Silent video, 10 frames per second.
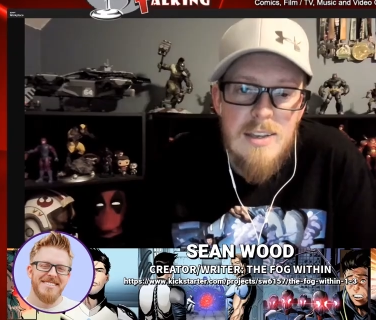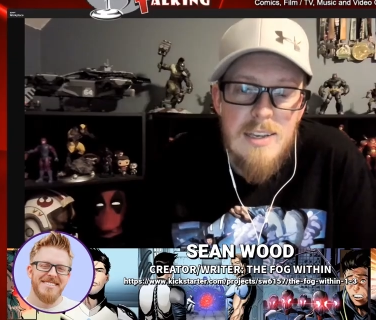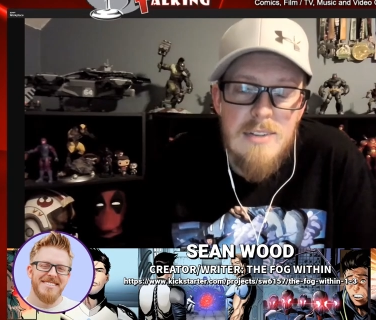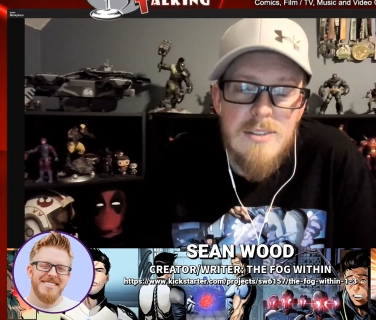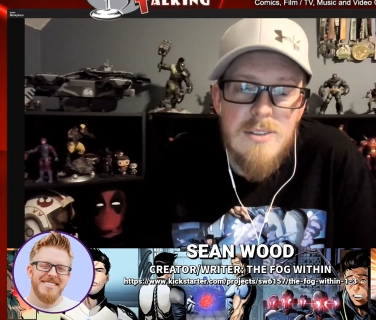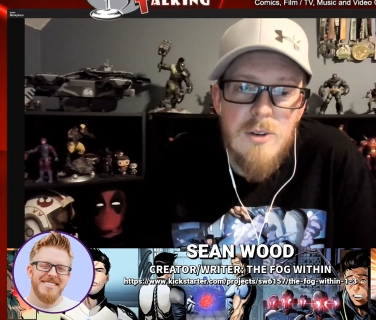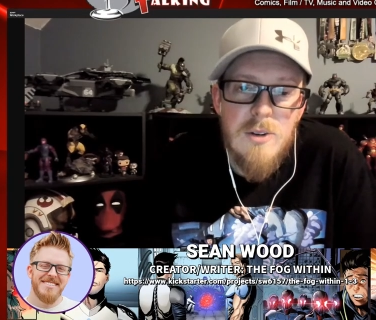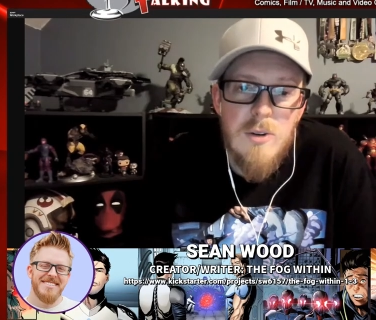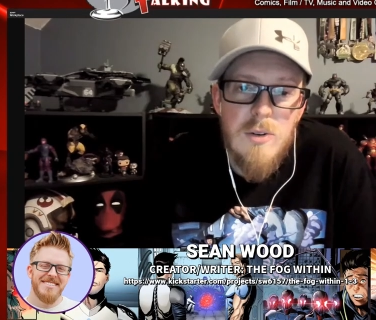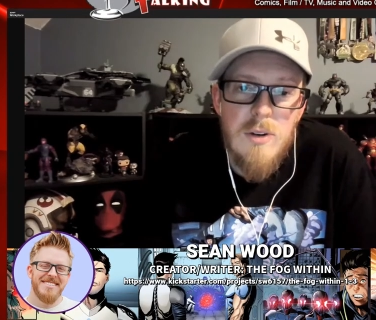Speaker 1: Yes.
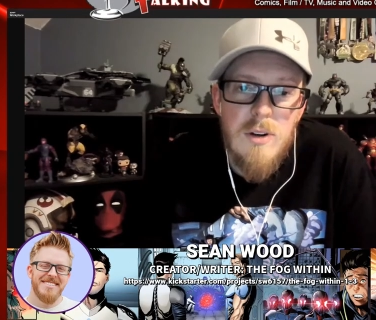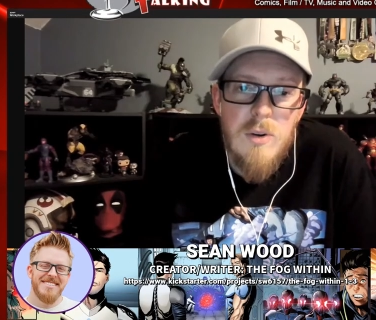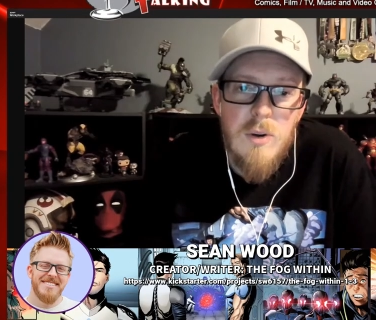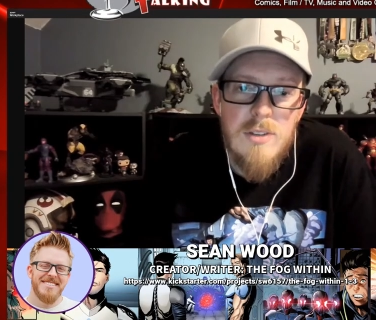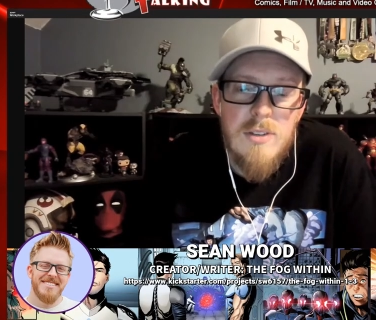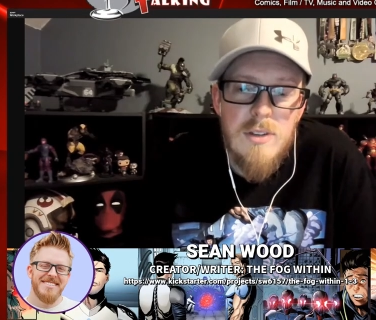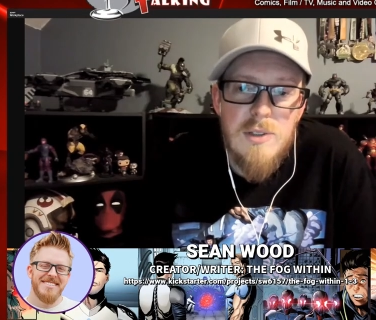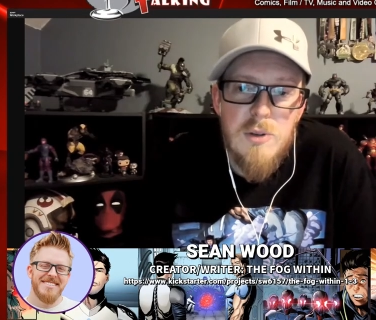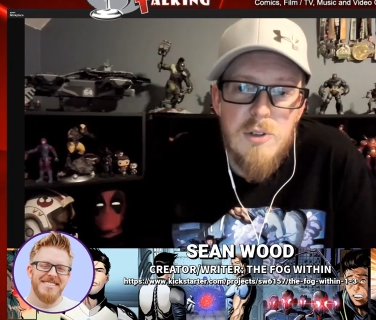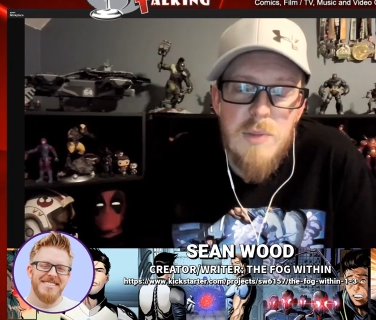So, of course, on
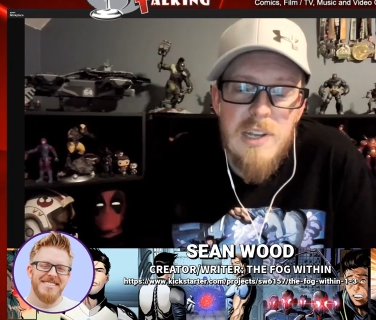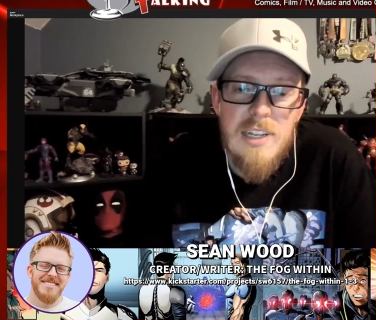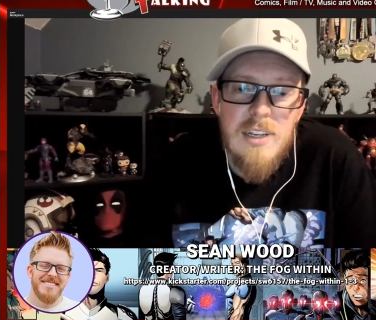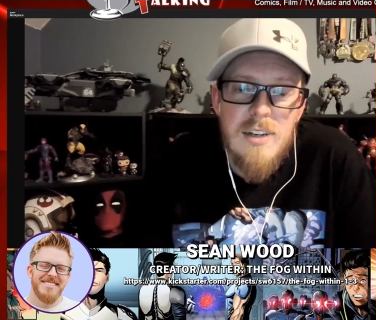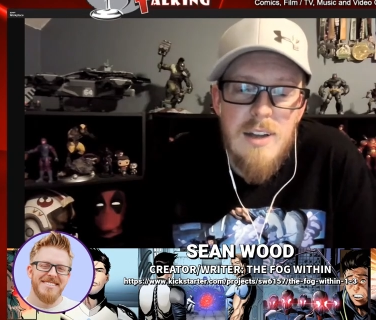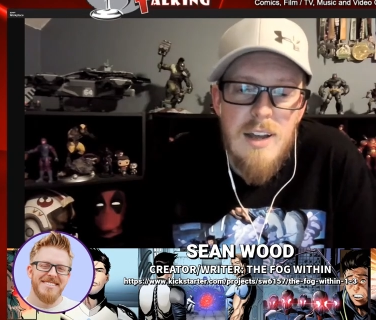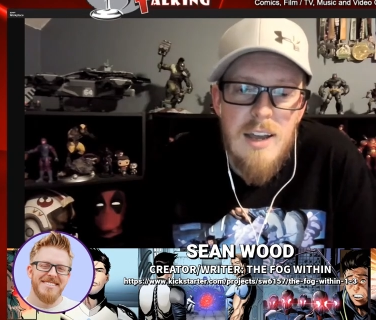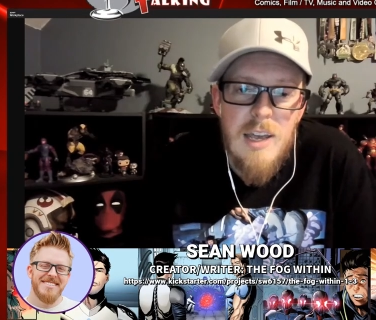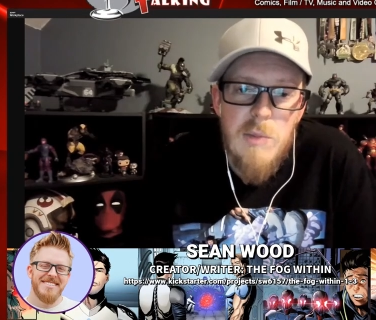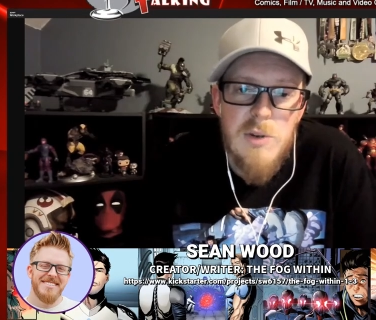social media,
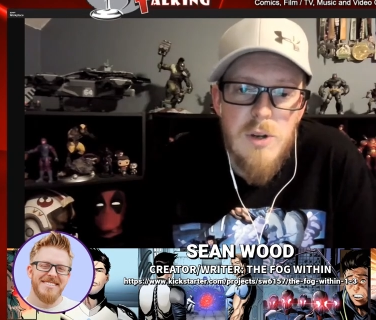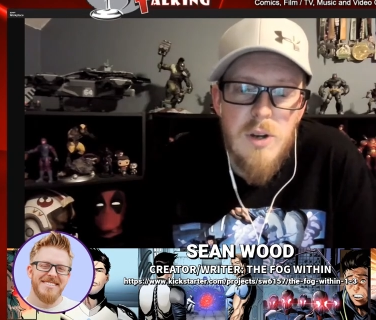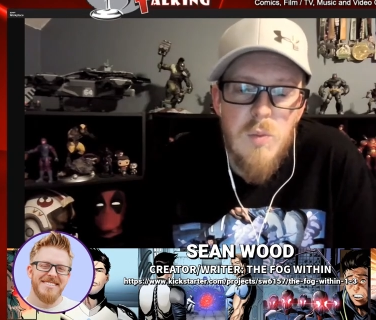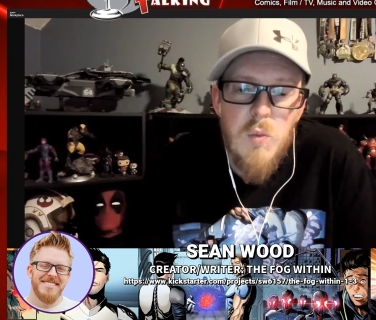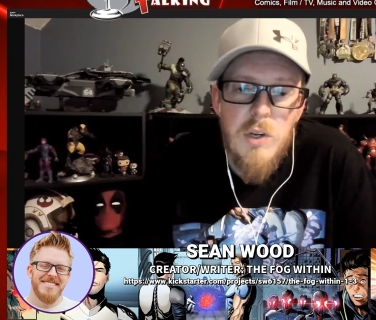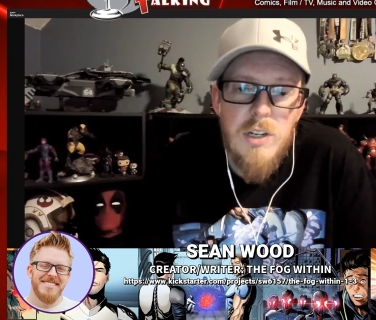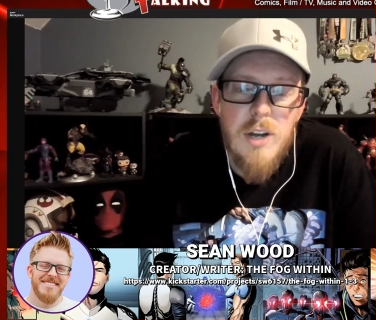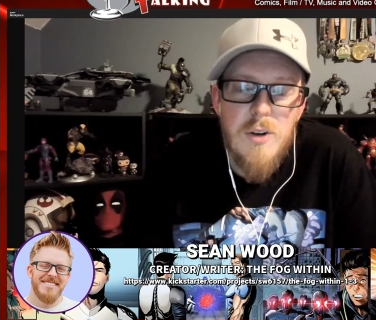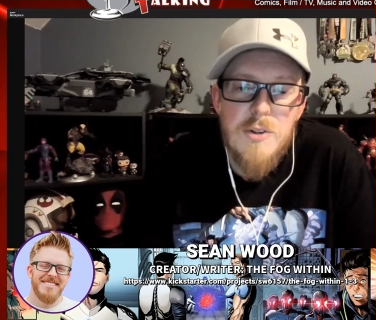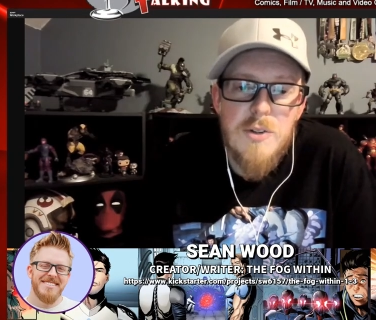I am Sean Wood
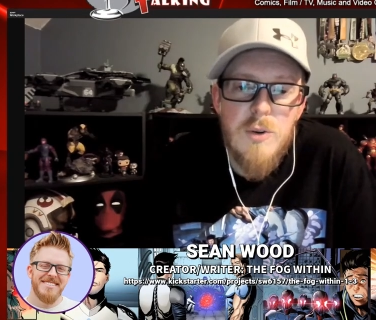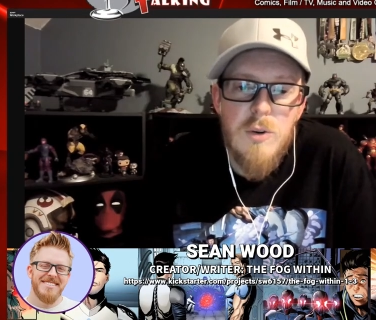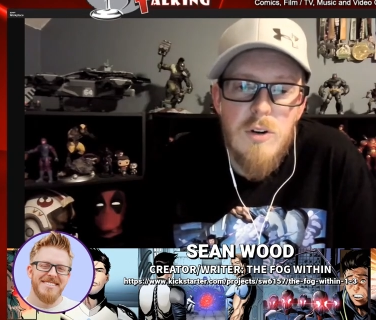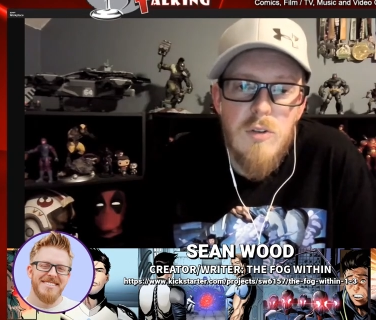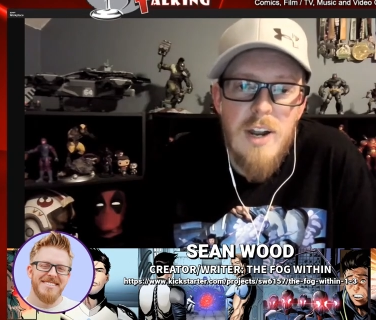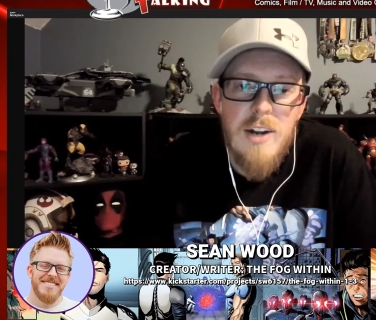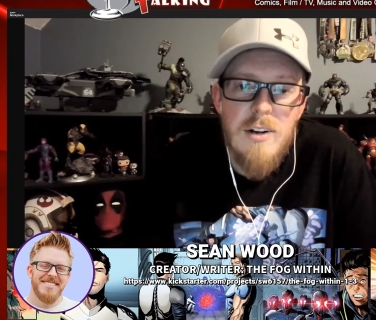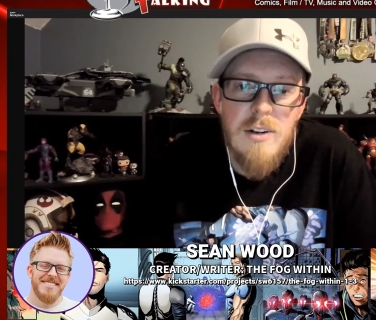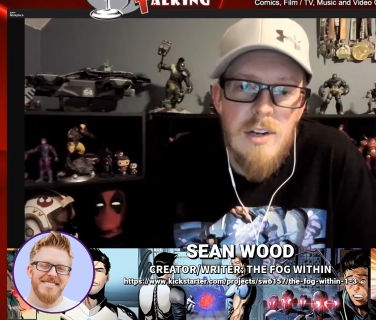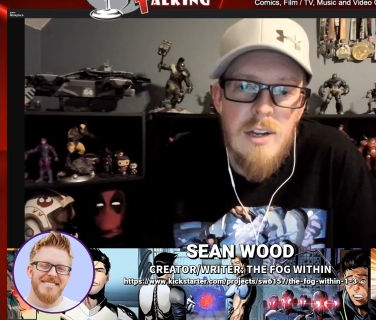
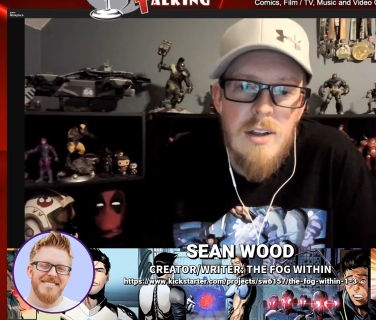_writer.